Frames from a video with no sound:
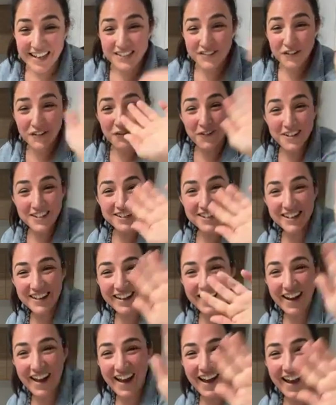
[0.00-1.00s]
Thanks for
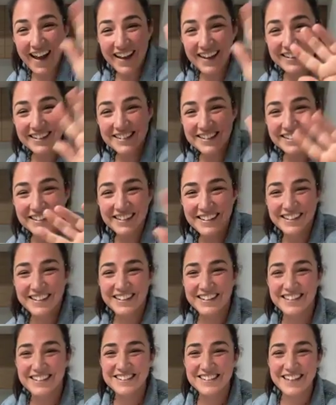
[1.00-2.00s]
watching, guys.
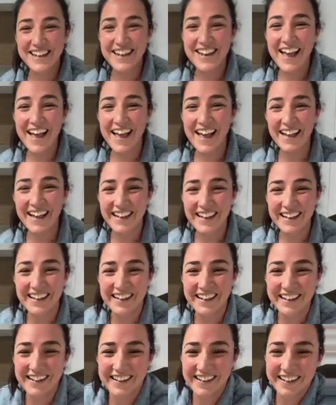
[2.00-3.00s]
See ya.